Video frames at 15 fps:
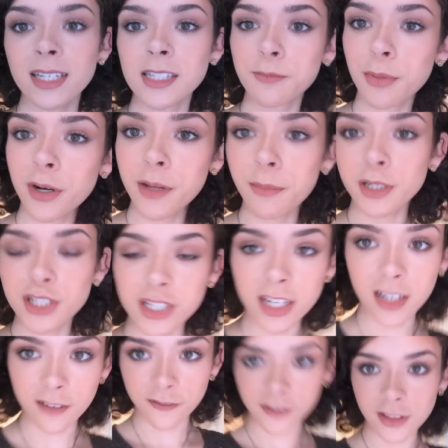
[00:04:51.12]
That's pretty much
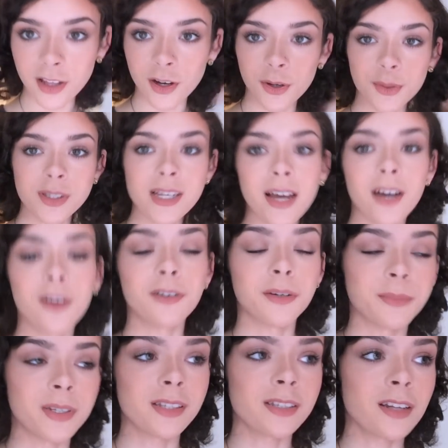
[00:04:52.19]
it for the hotel
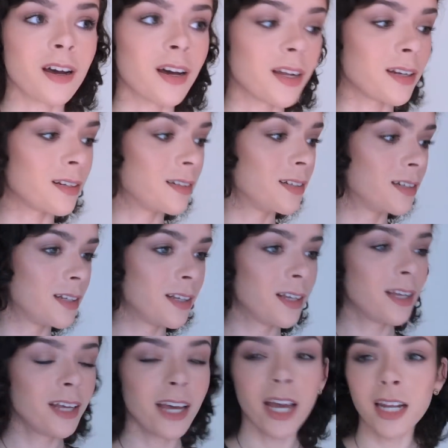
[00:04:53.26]
room. It's not
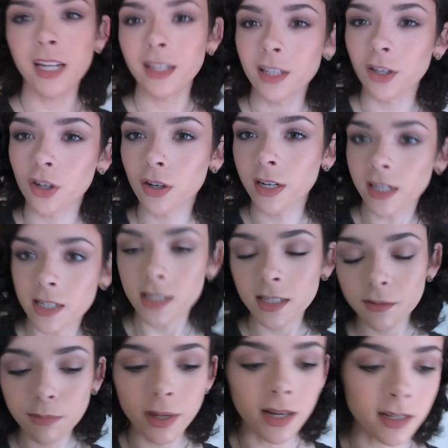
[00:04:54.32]
anything
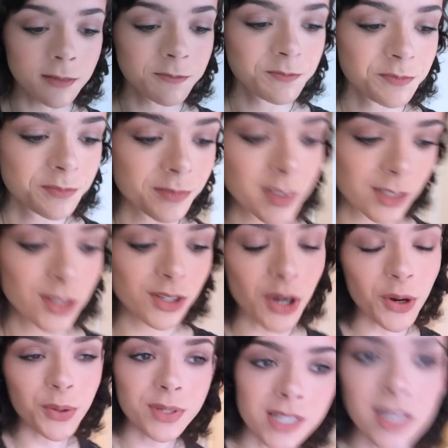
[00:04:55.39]
crazy, but it's
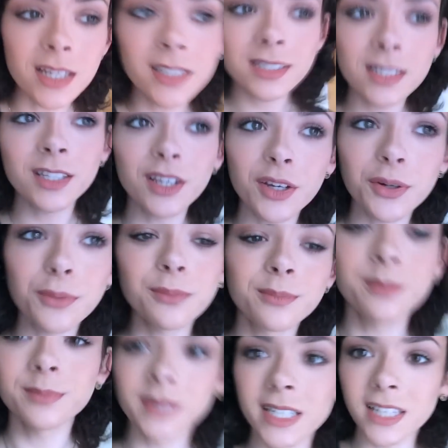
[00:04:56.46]
cozy, it's cute,
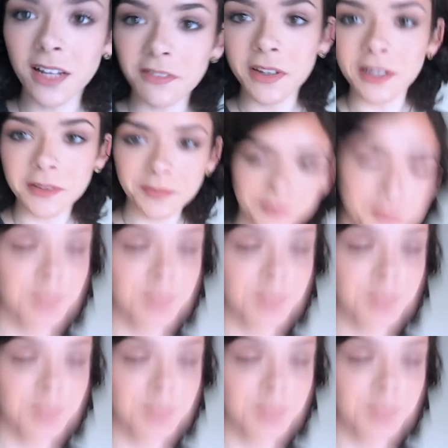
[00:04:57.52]
love it.